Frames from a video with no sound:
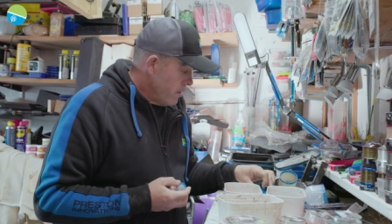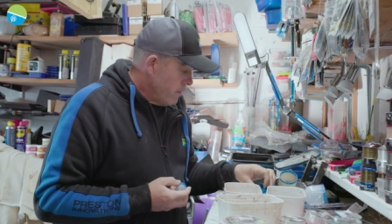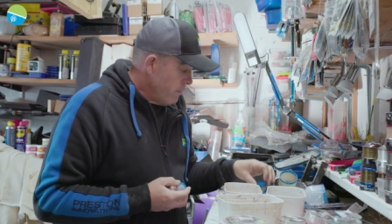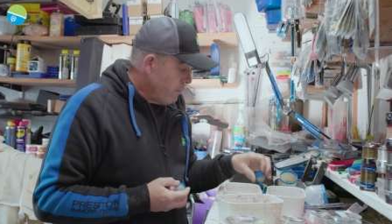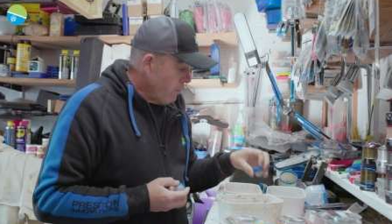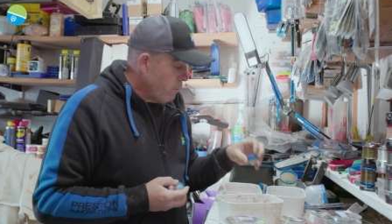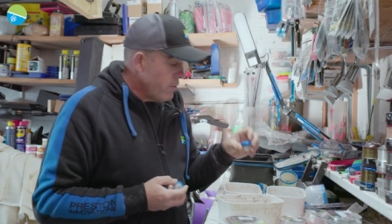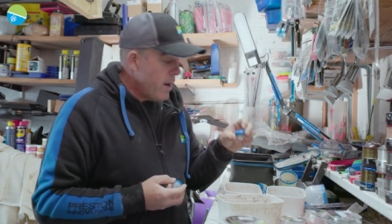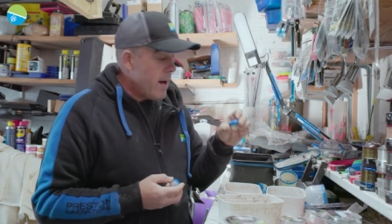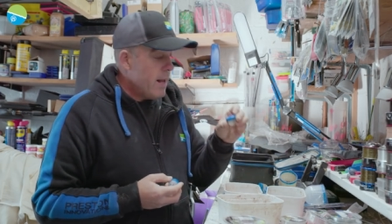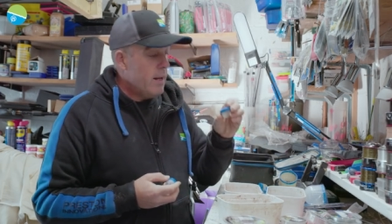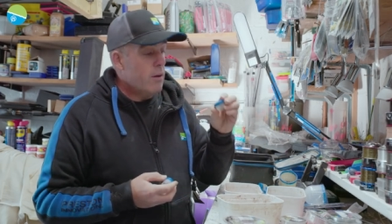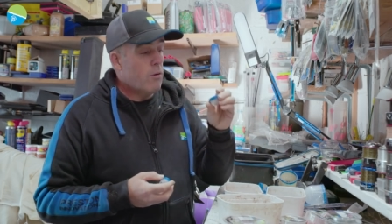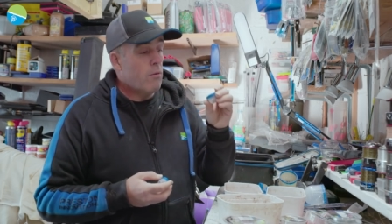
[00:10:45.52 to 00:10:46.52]
for
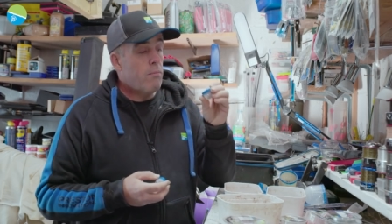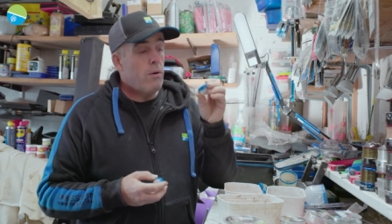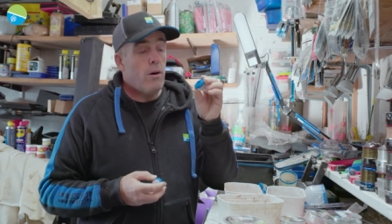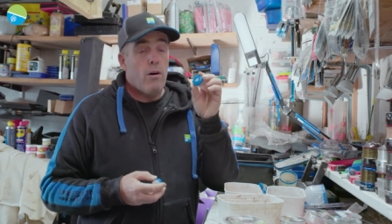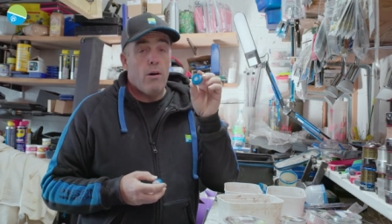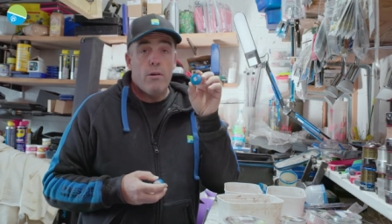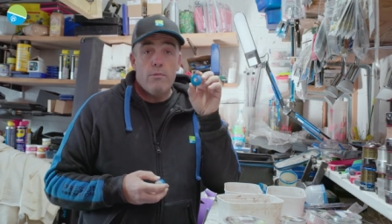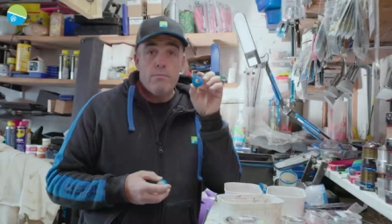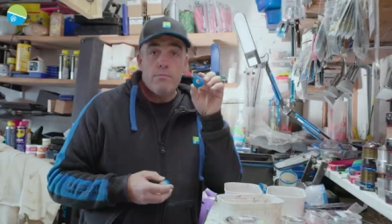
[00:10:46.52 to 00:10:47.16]
that little pot.